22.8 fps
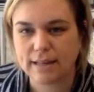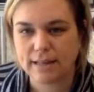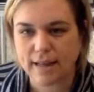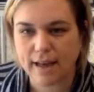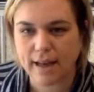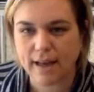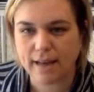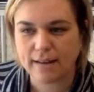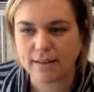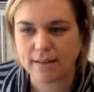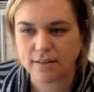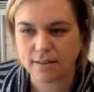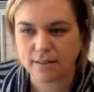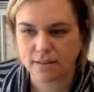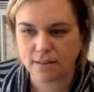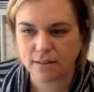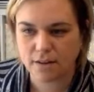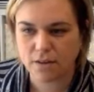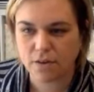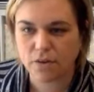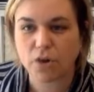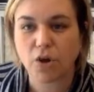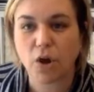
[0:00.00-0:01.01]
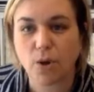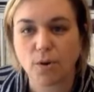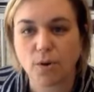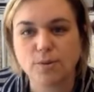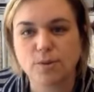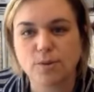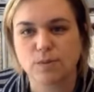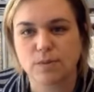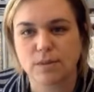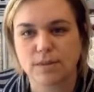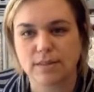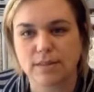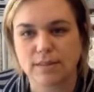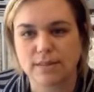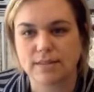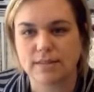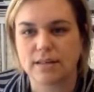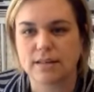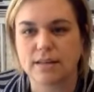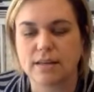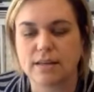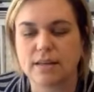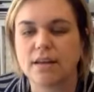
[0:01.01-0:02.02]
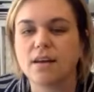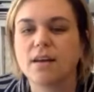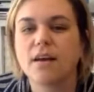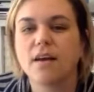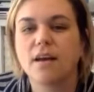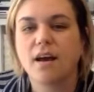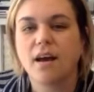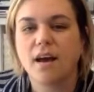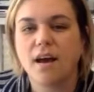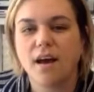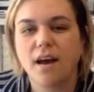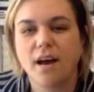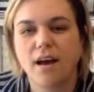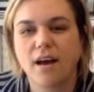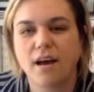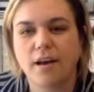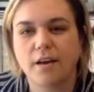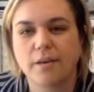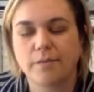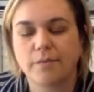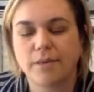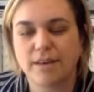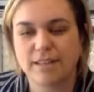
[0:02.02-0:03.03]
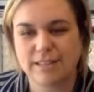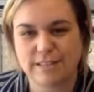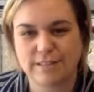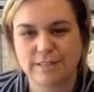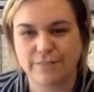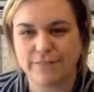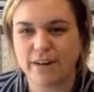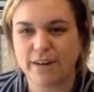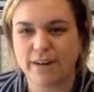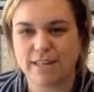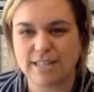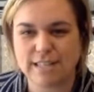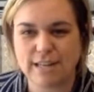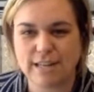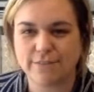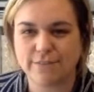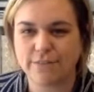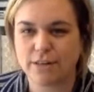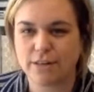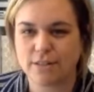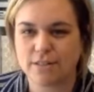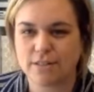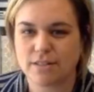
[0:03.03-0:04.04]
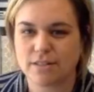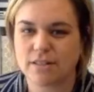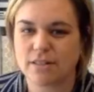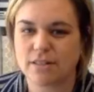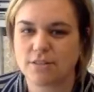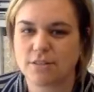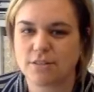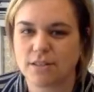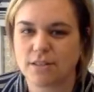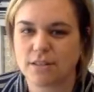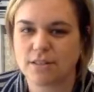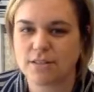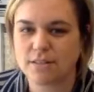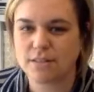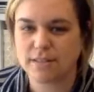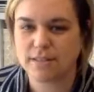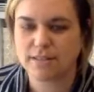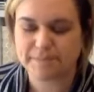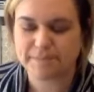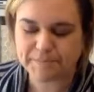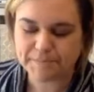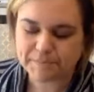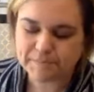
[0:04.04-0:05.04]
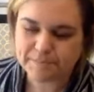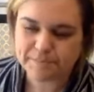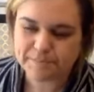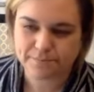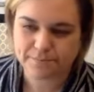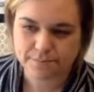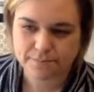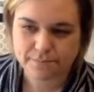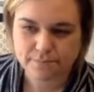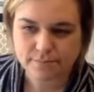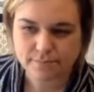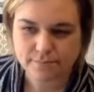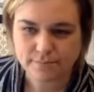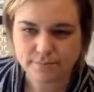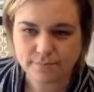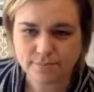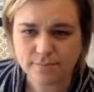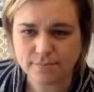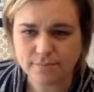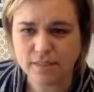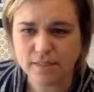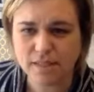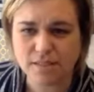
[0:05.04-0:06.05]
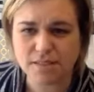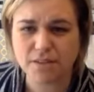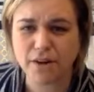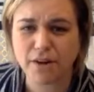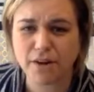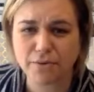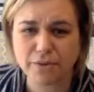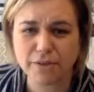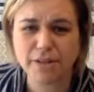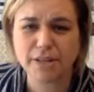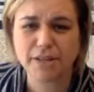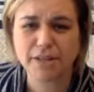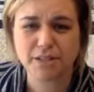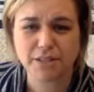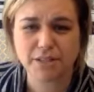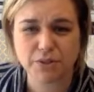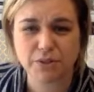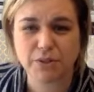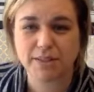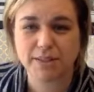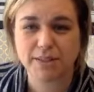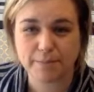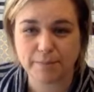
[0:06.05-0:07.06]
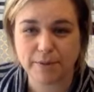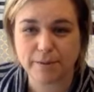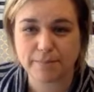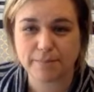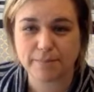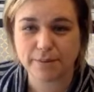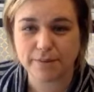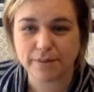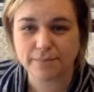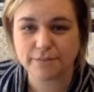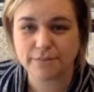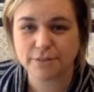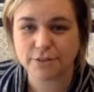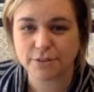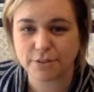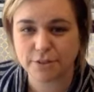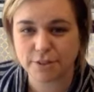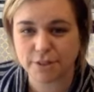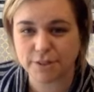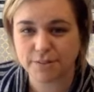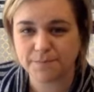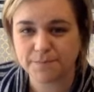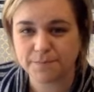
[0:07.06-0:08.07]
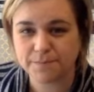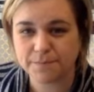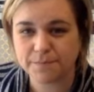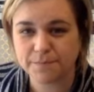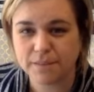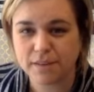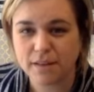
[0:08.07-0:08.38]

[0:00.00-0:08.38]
that you know goes with the city. Um, it's very diverse and interesting. So I really enjoyed the people for sure.